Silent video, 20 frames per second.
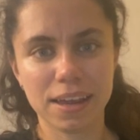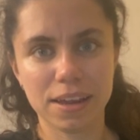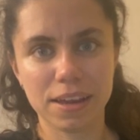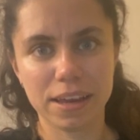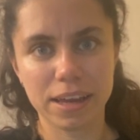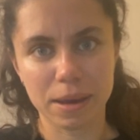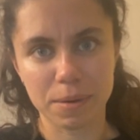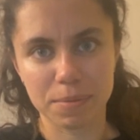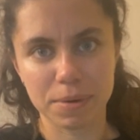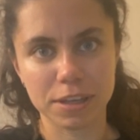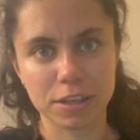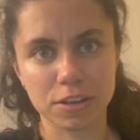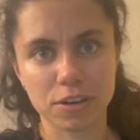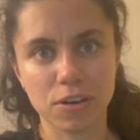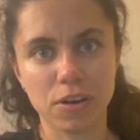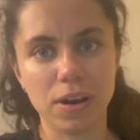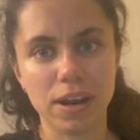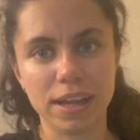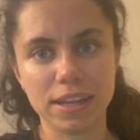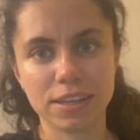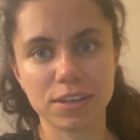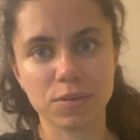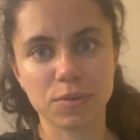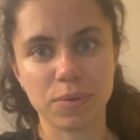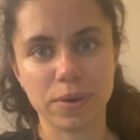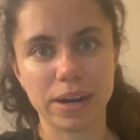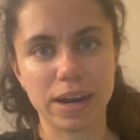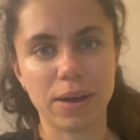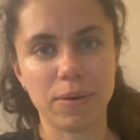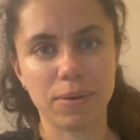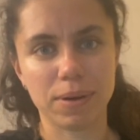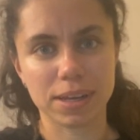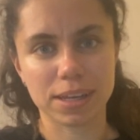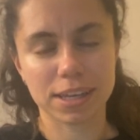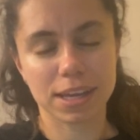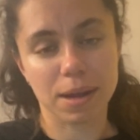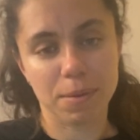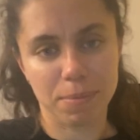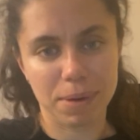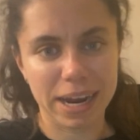Cambridge college when I was
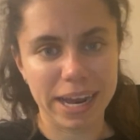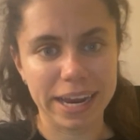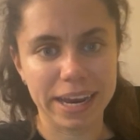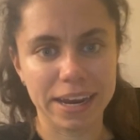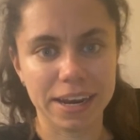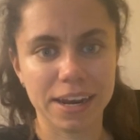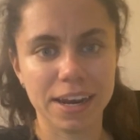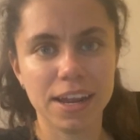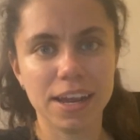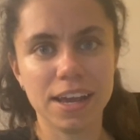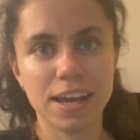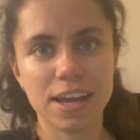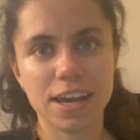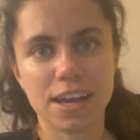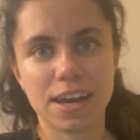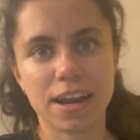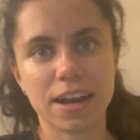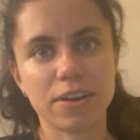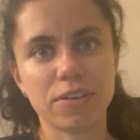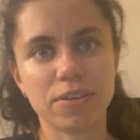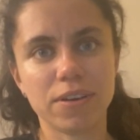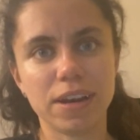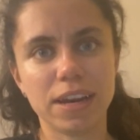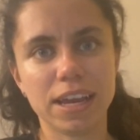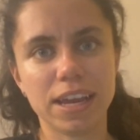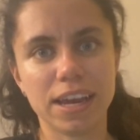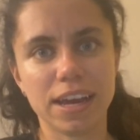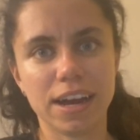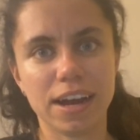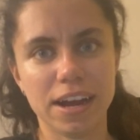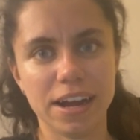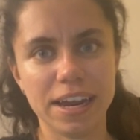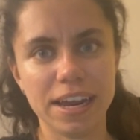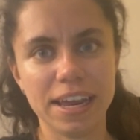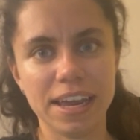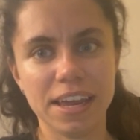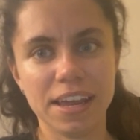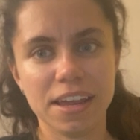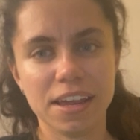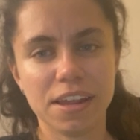applying. And actually,
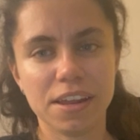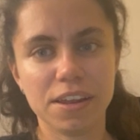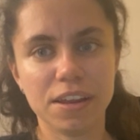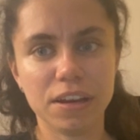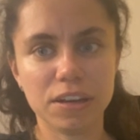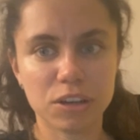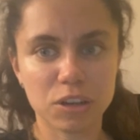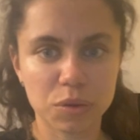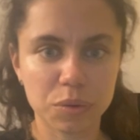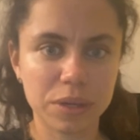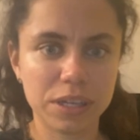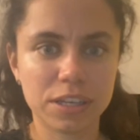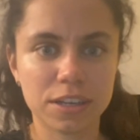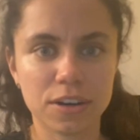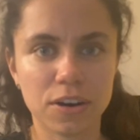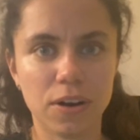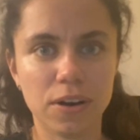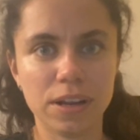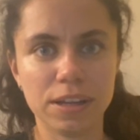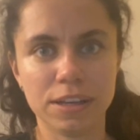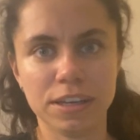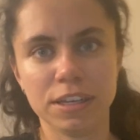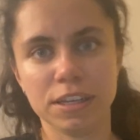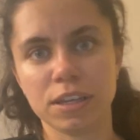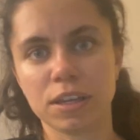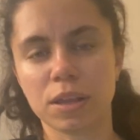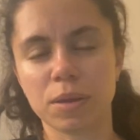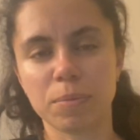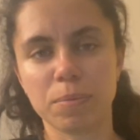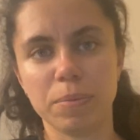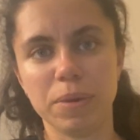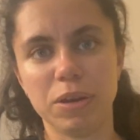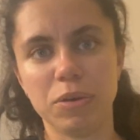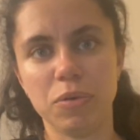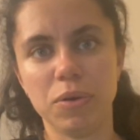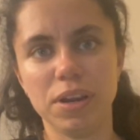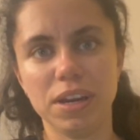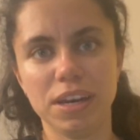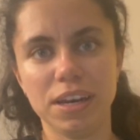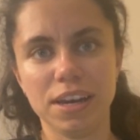I did switch colleges
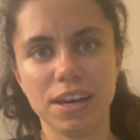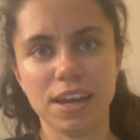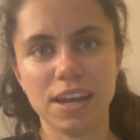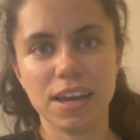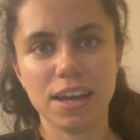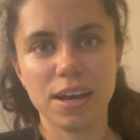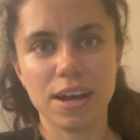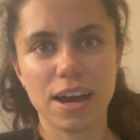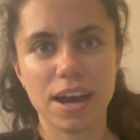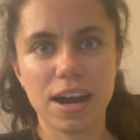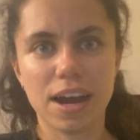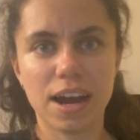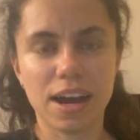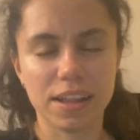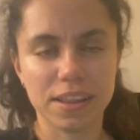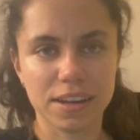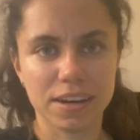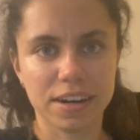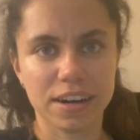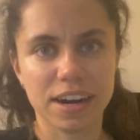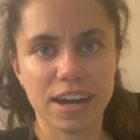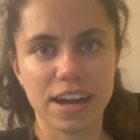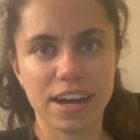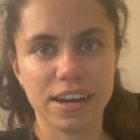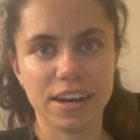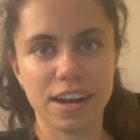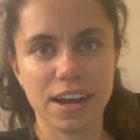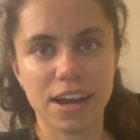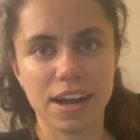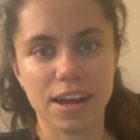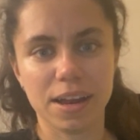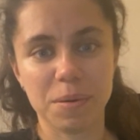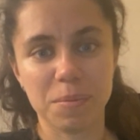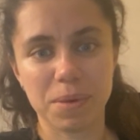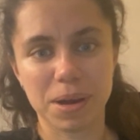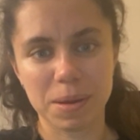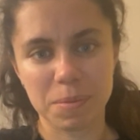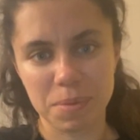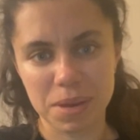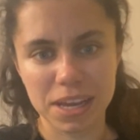between undergrad and
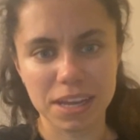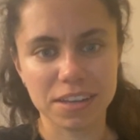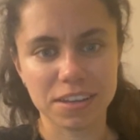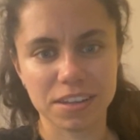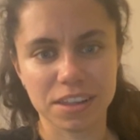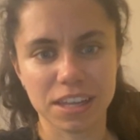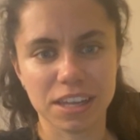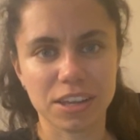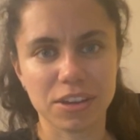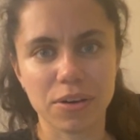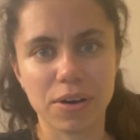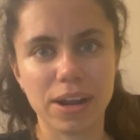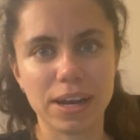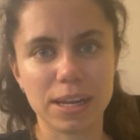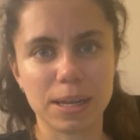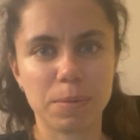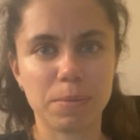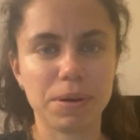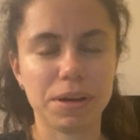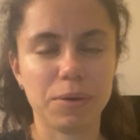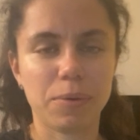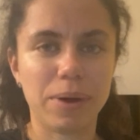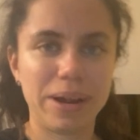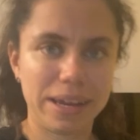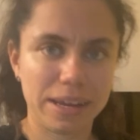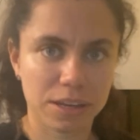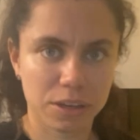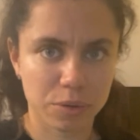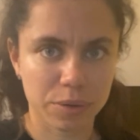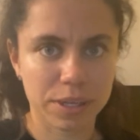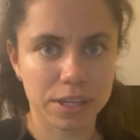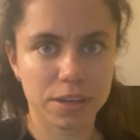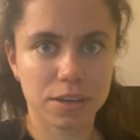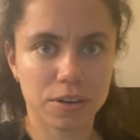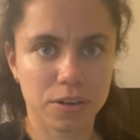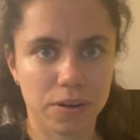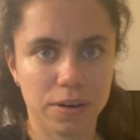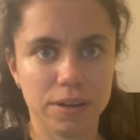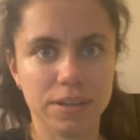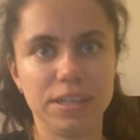my PhD, so I'll explain why I switched
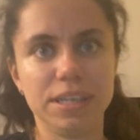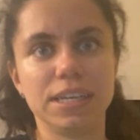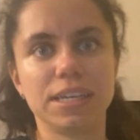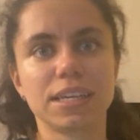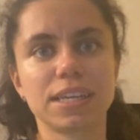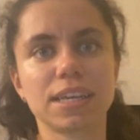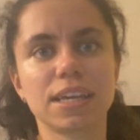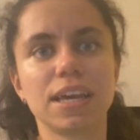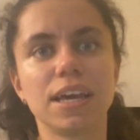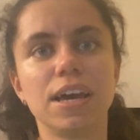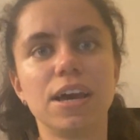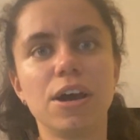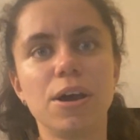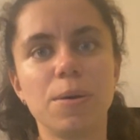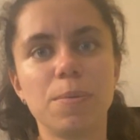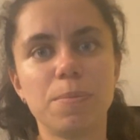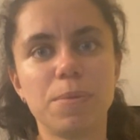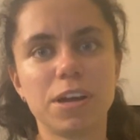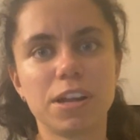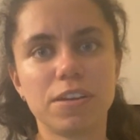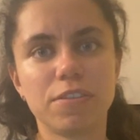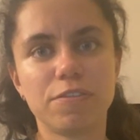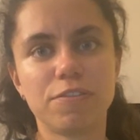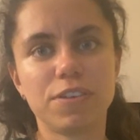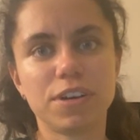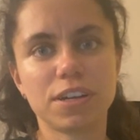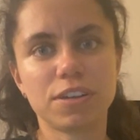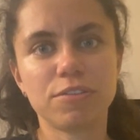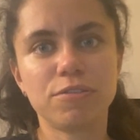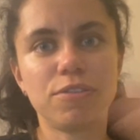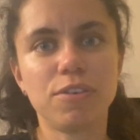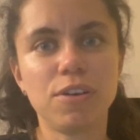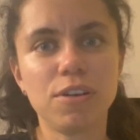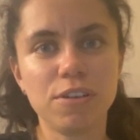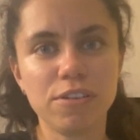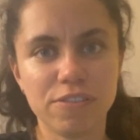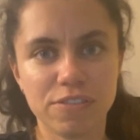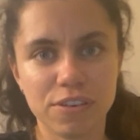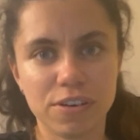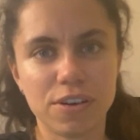colleges. But first of
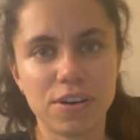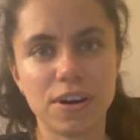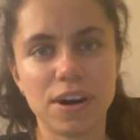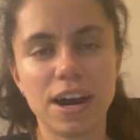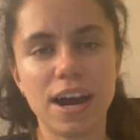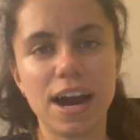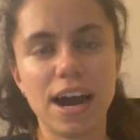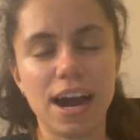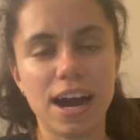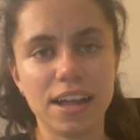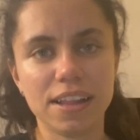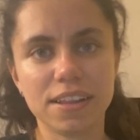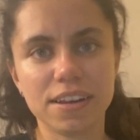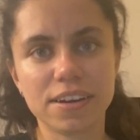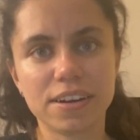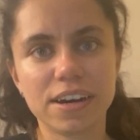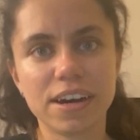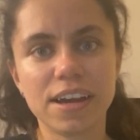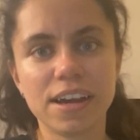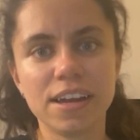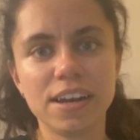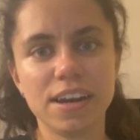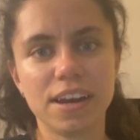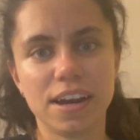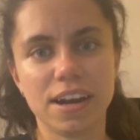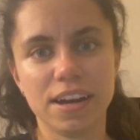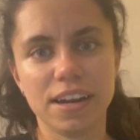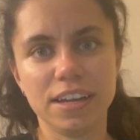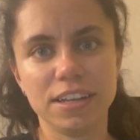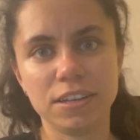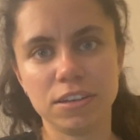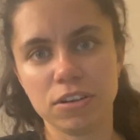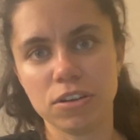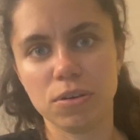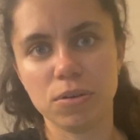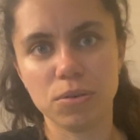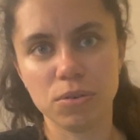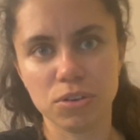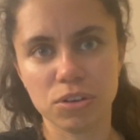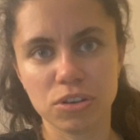all, for undergrad, I
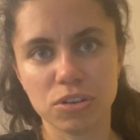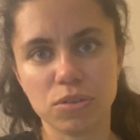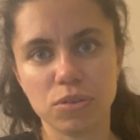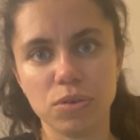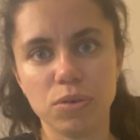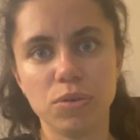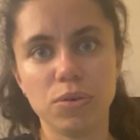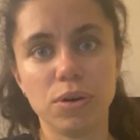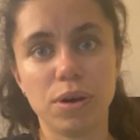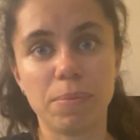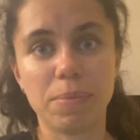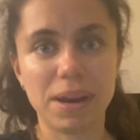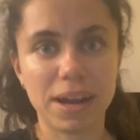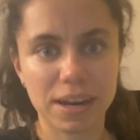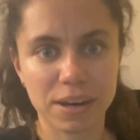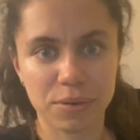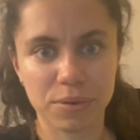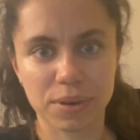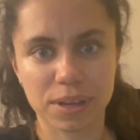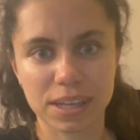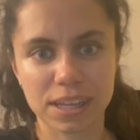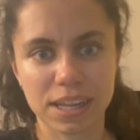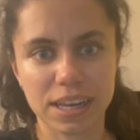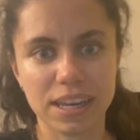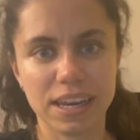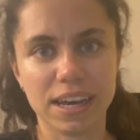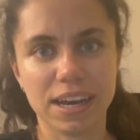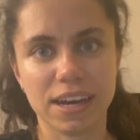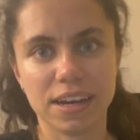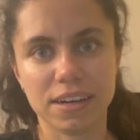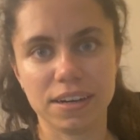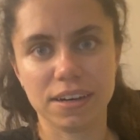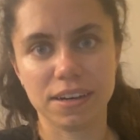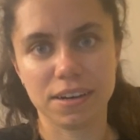chose to apply to study at